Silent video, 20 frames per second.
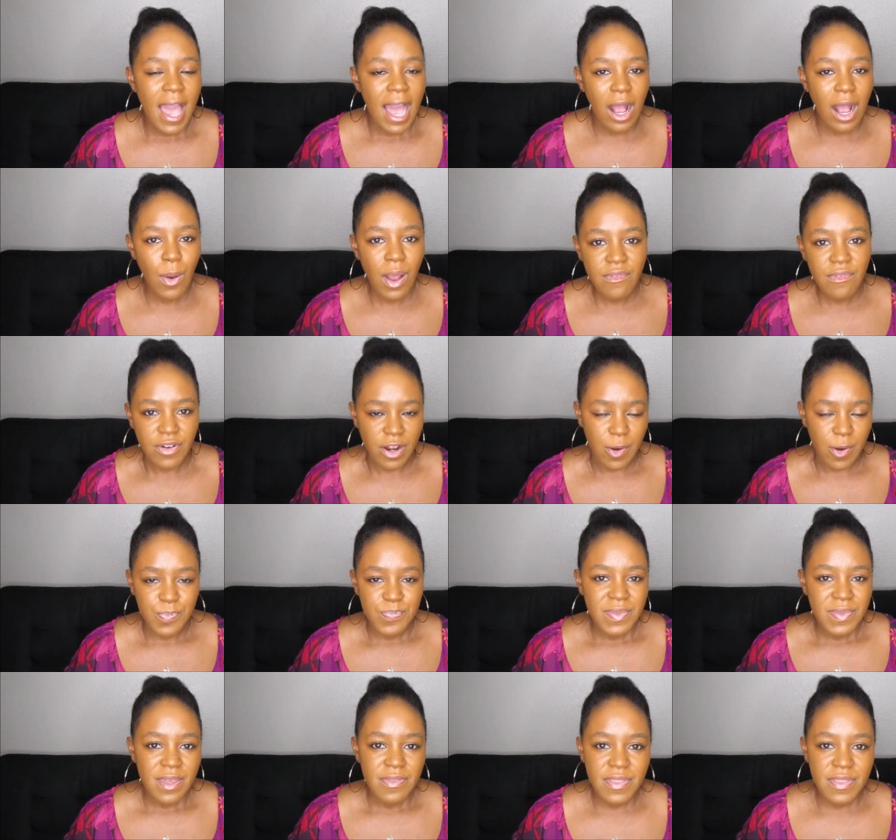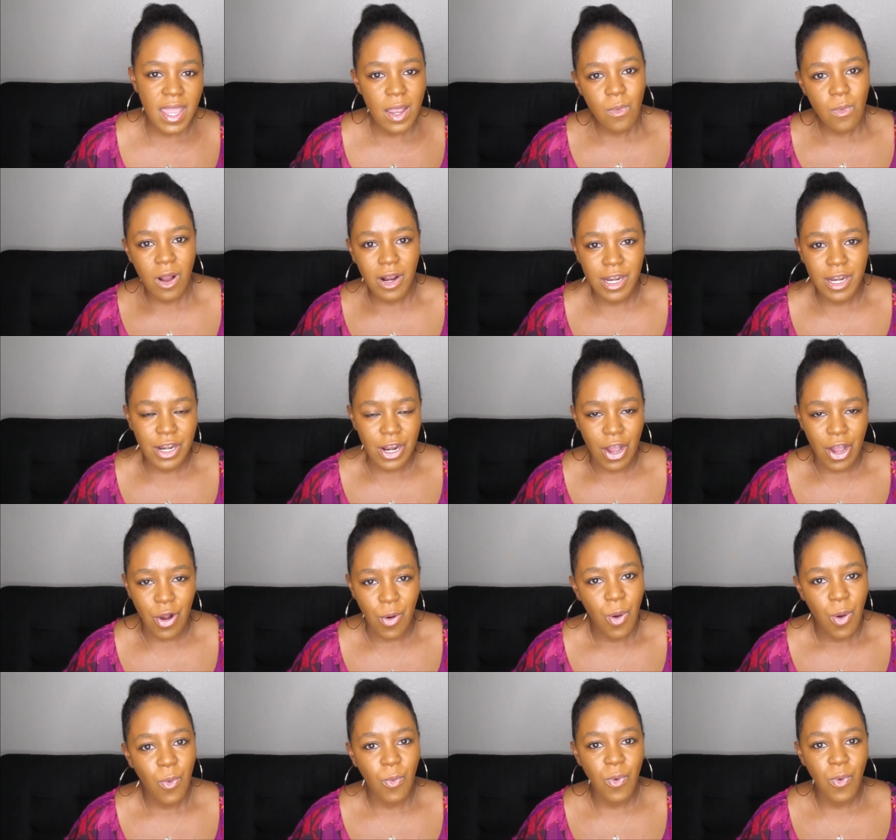However, they want to
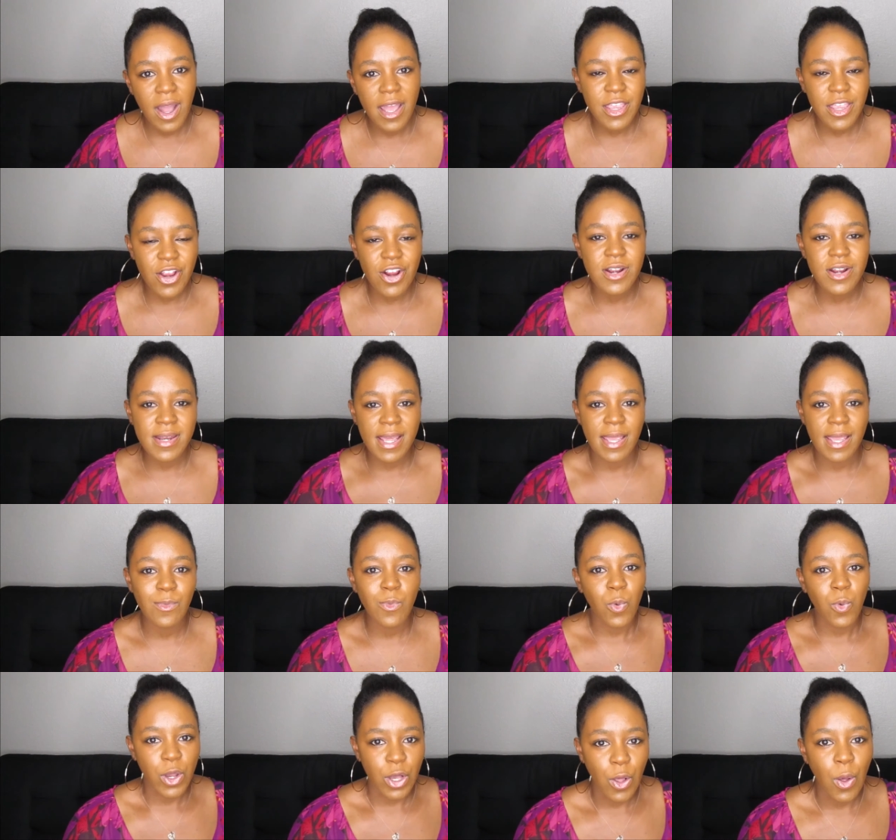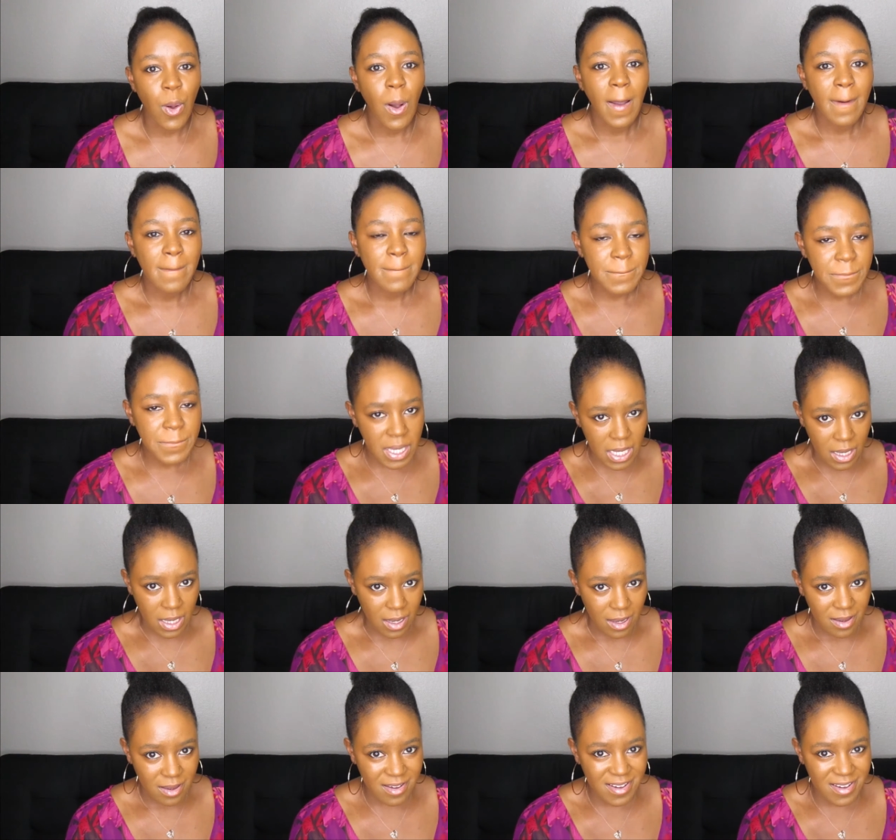know what your name will be.